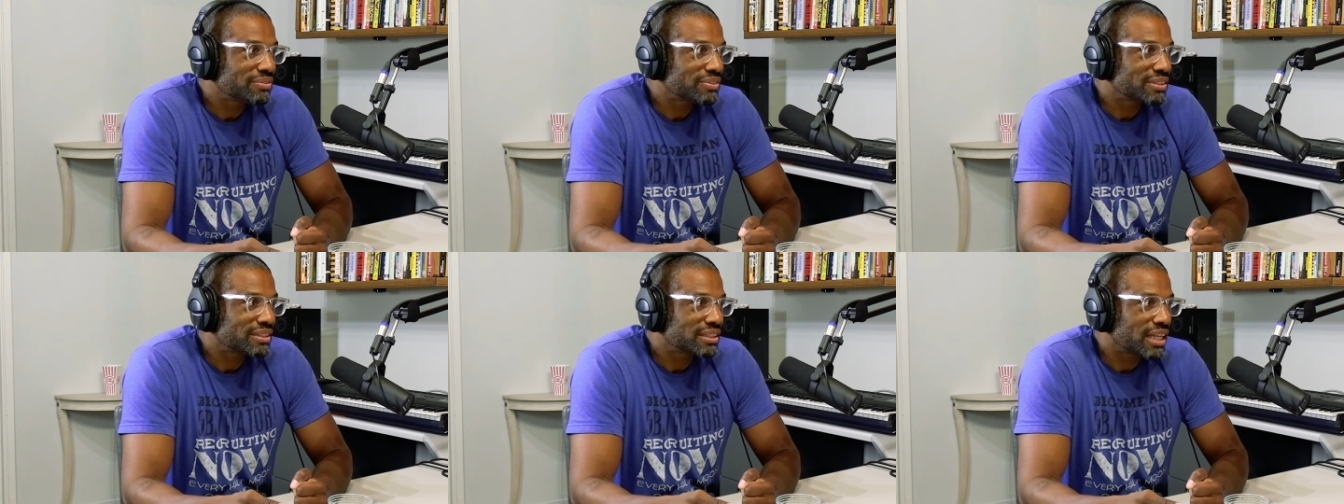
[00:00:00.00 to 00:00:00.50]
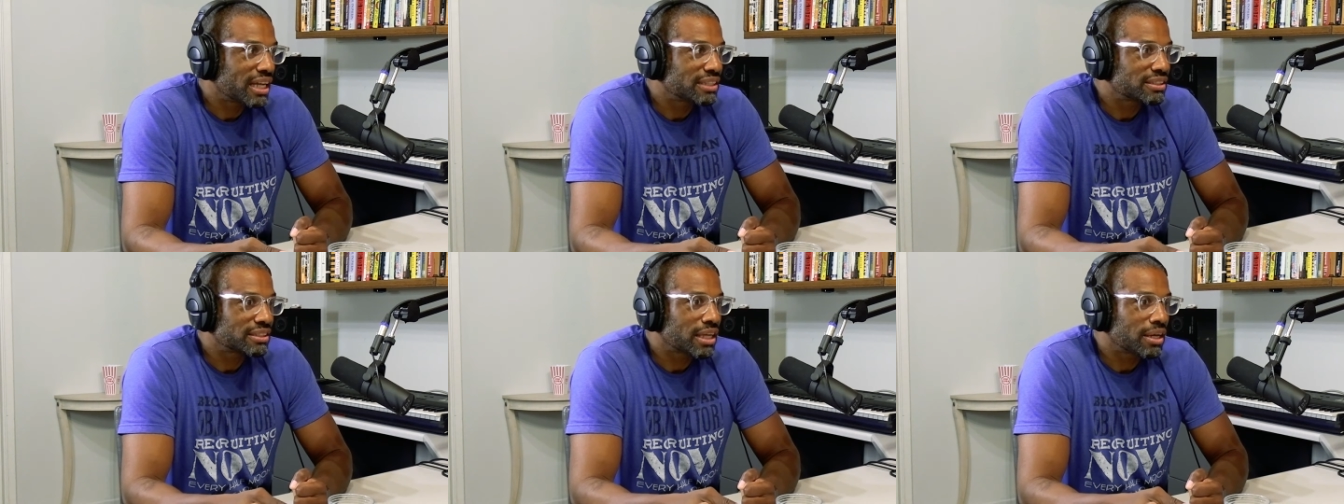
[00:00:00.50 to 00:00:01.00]
Okay.
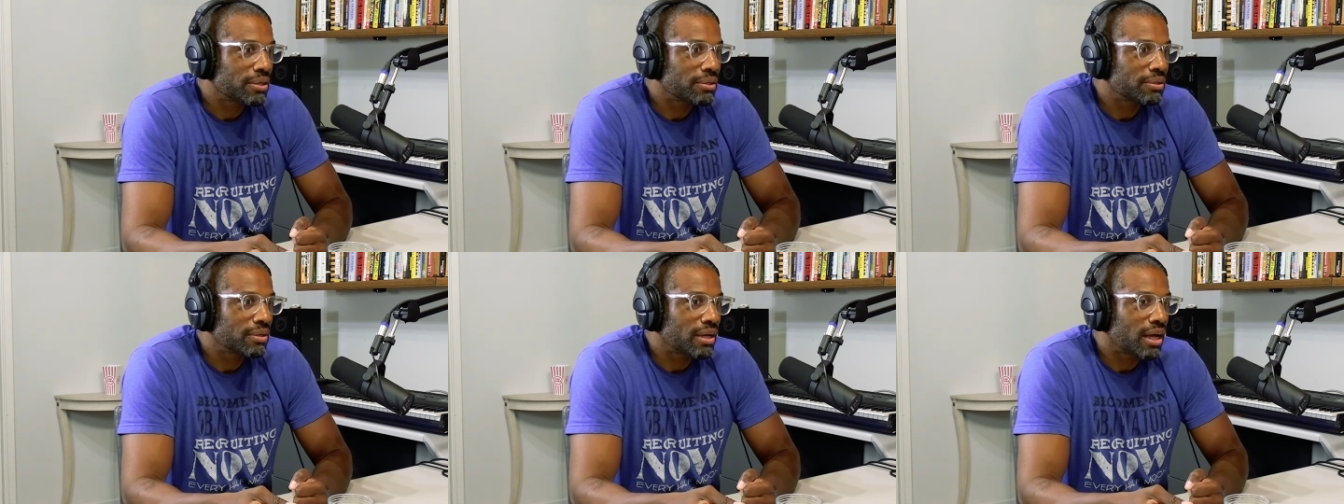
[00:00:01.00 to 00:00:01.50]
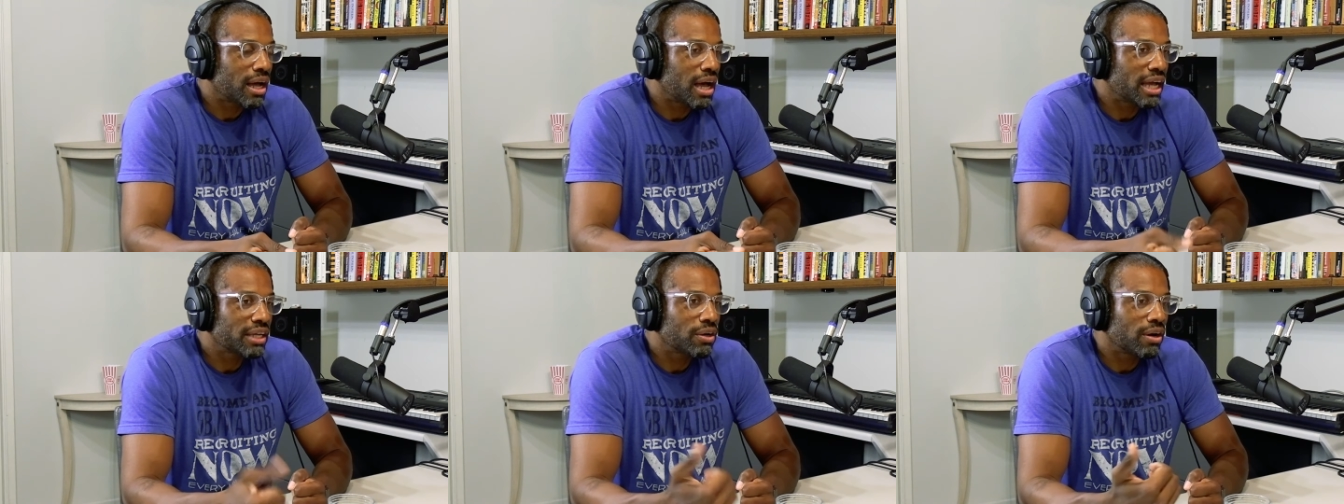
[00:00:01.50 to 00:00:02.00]
And so
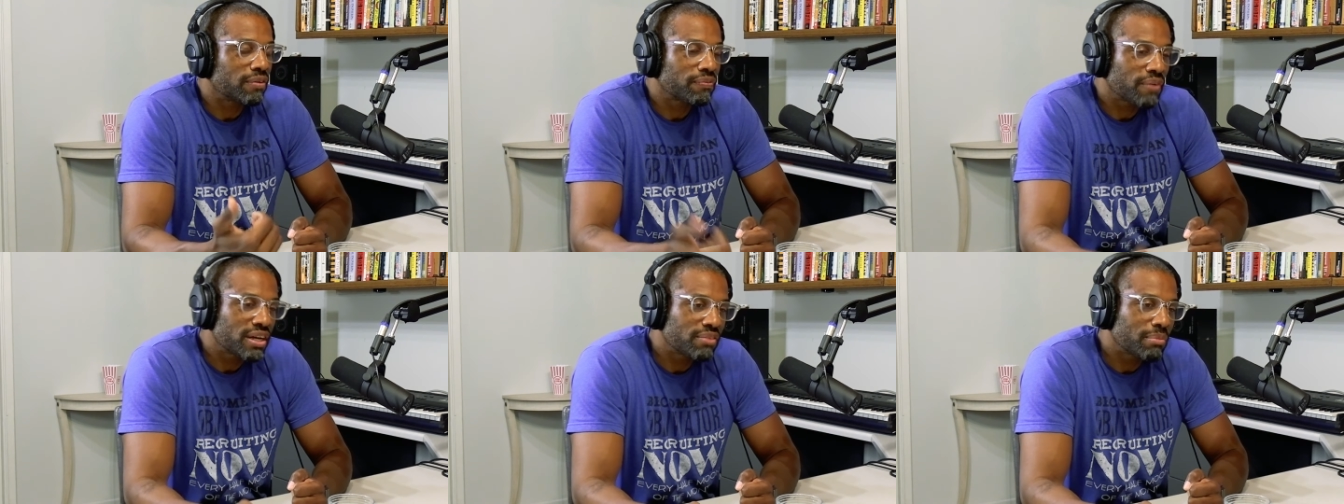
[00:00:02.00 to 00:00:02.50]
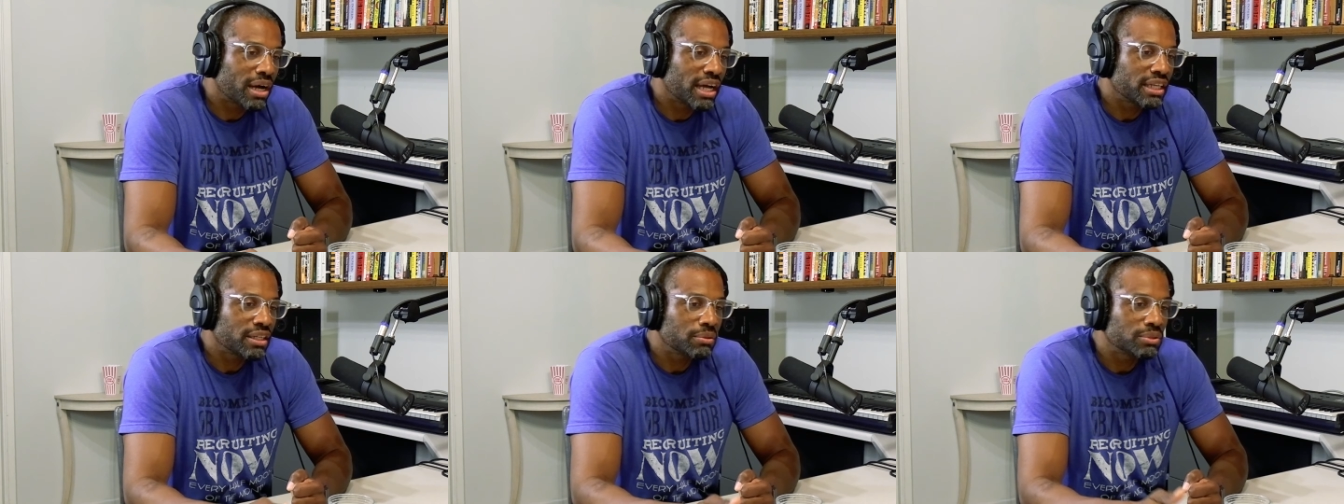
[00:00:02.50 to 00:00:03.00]
I got a friend of
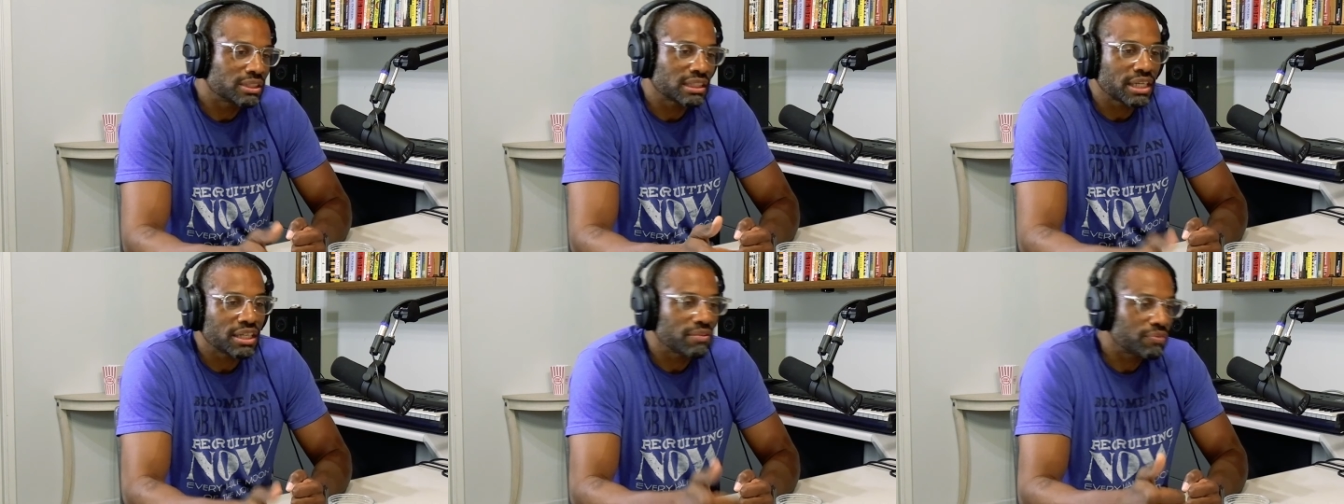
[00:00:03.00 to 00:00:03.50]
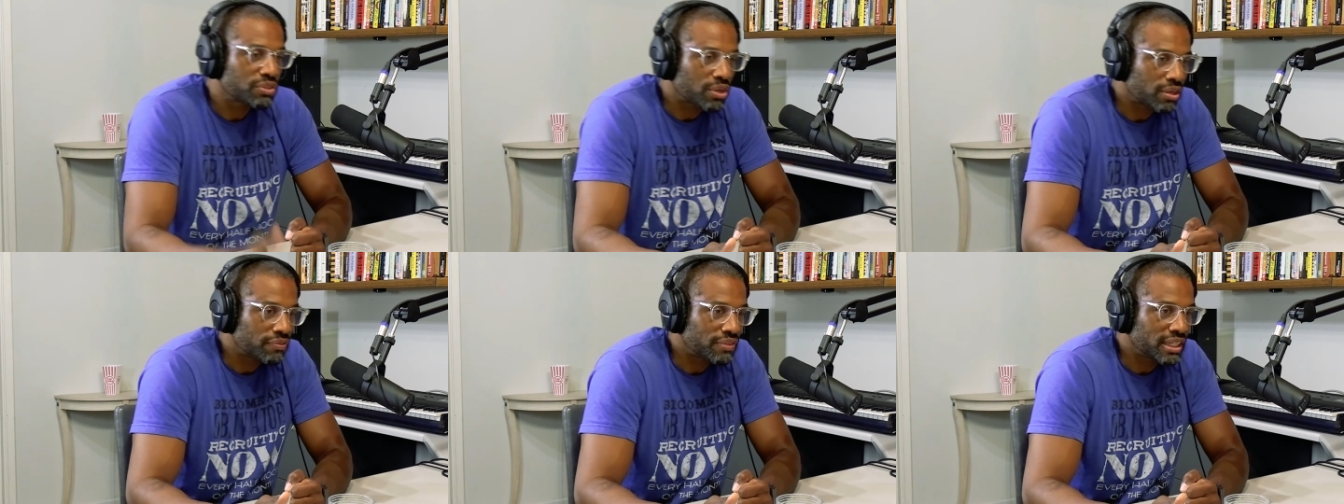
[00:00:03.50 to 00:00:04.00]
mine who was studying
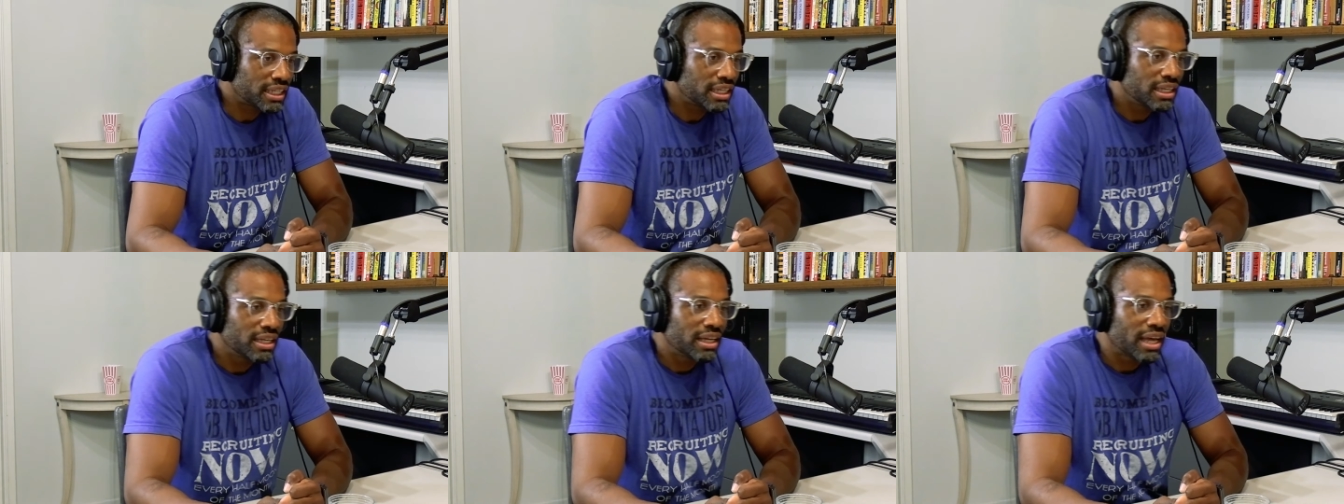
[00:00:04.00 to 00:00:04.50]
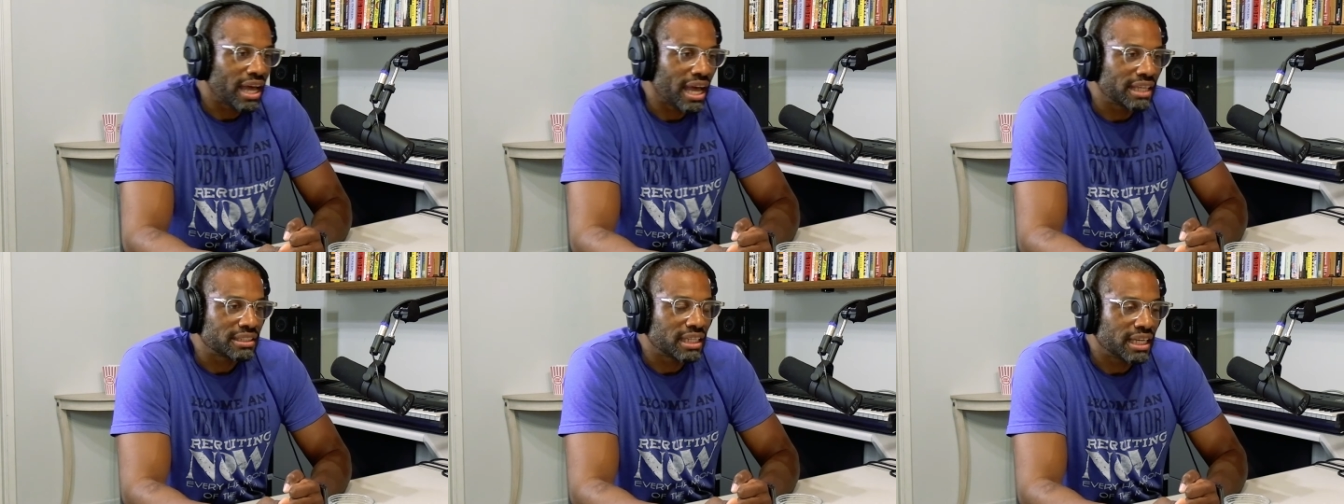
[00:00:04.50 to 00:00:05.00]
photography,
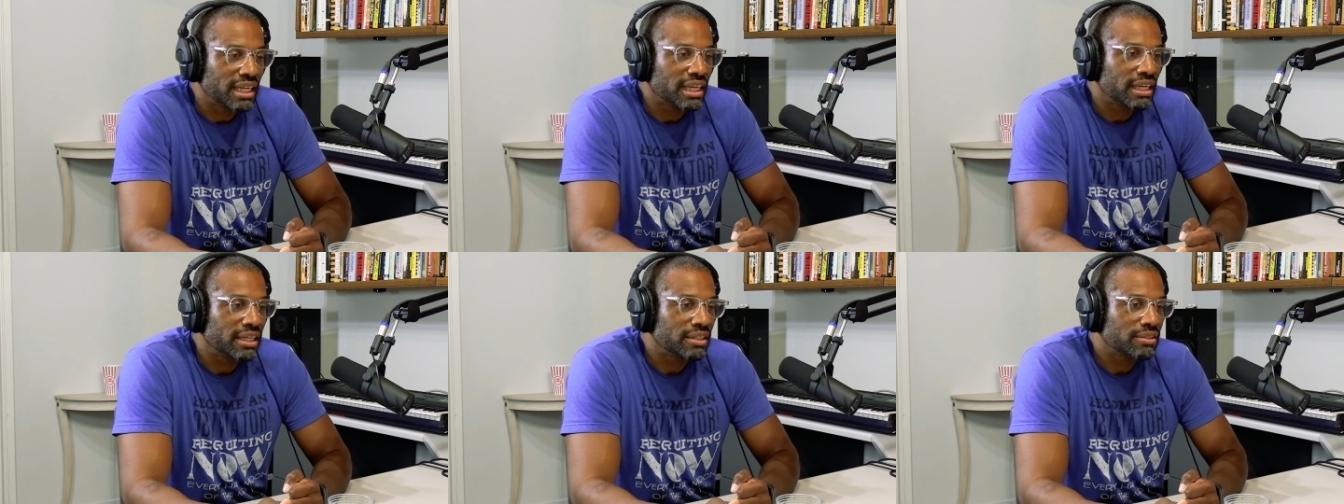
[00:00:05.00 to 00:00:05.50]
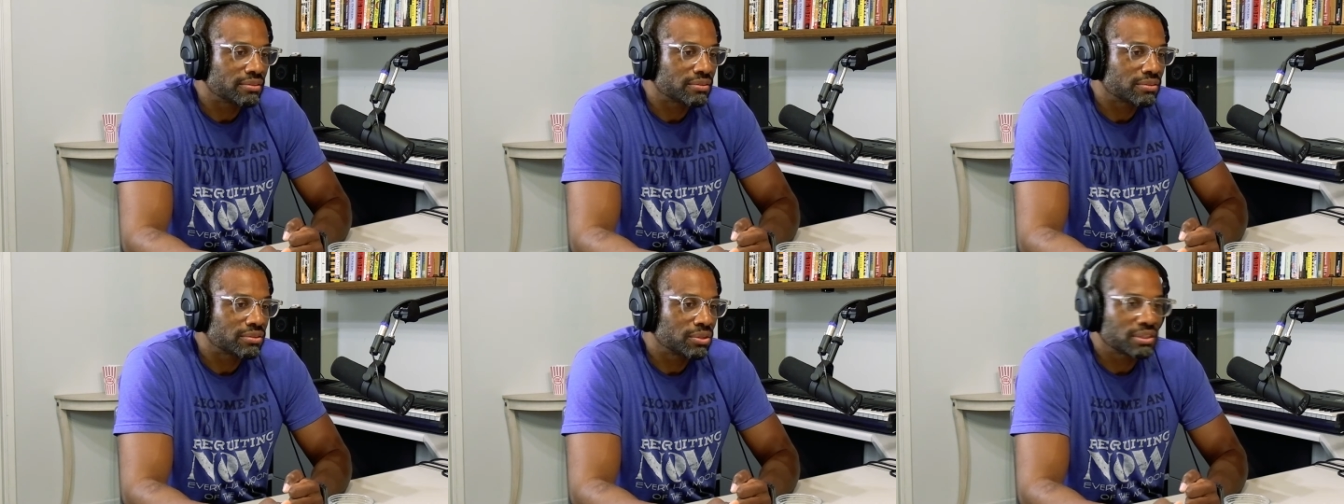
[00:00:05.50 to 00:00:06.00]
and he
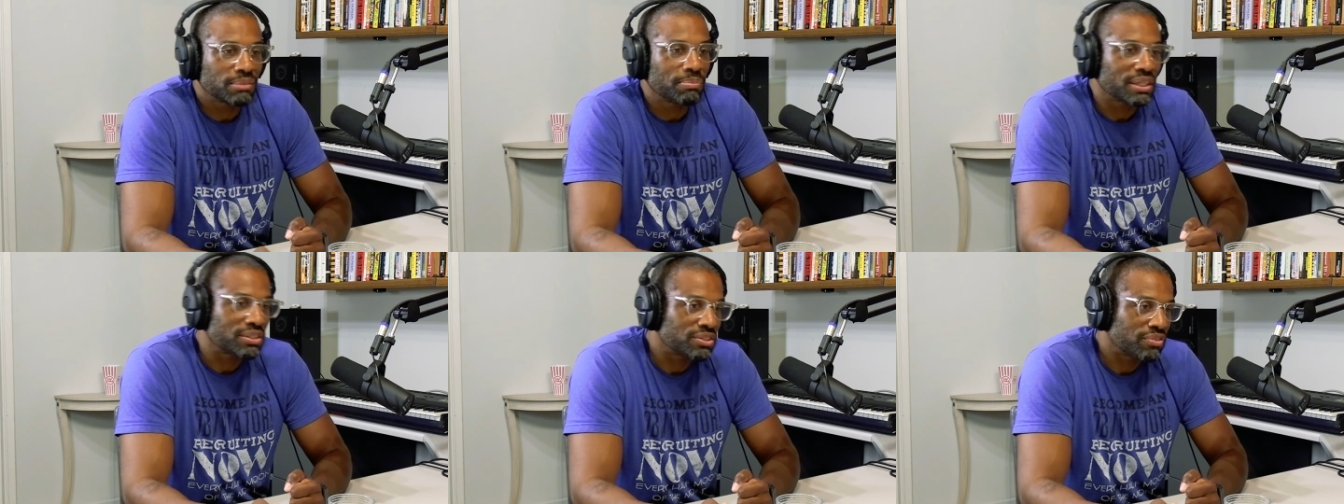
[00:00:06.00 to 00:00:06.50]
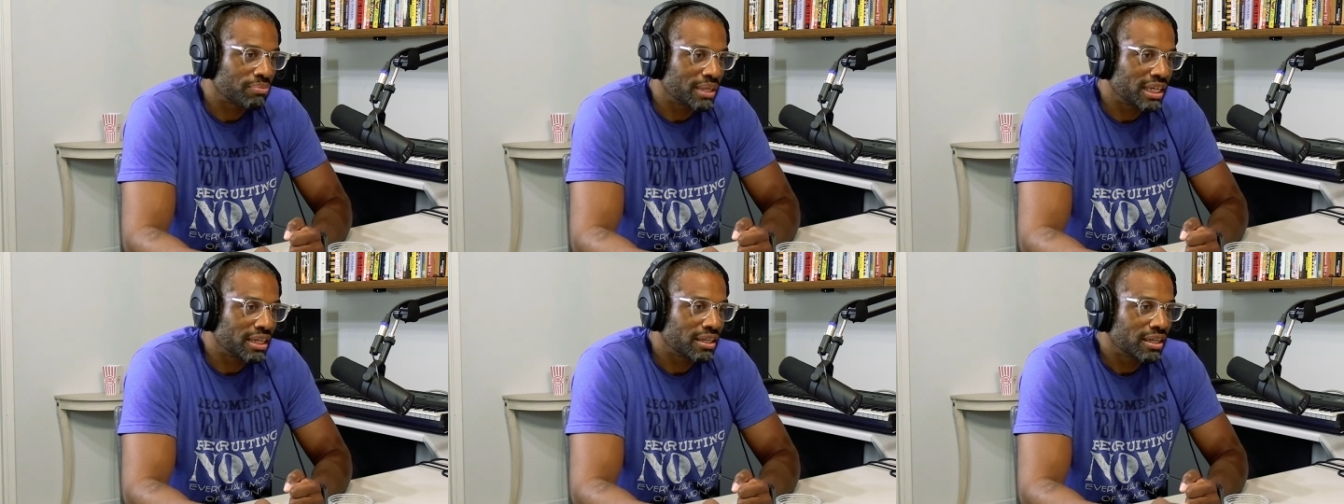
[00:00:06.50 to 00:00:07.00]
took some pictures of
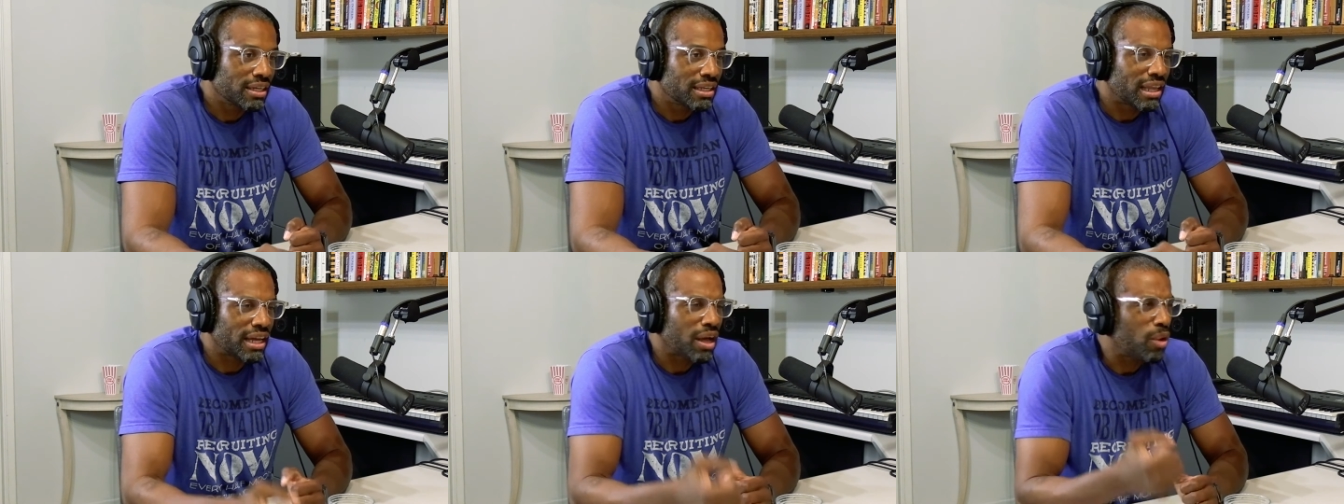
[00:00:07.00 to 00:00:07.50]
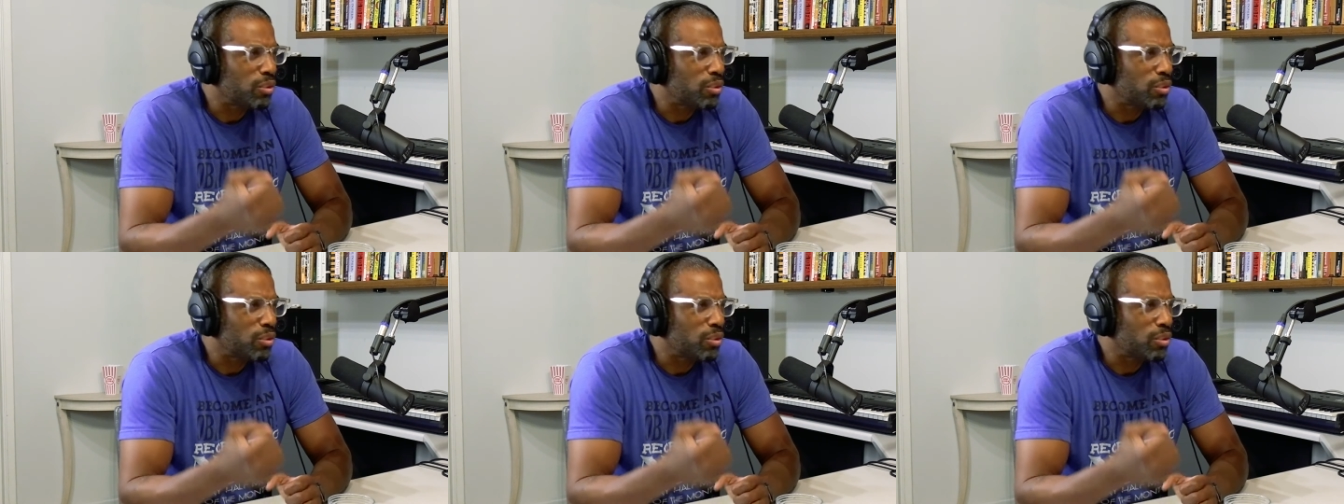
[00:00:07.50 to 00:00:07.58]
me like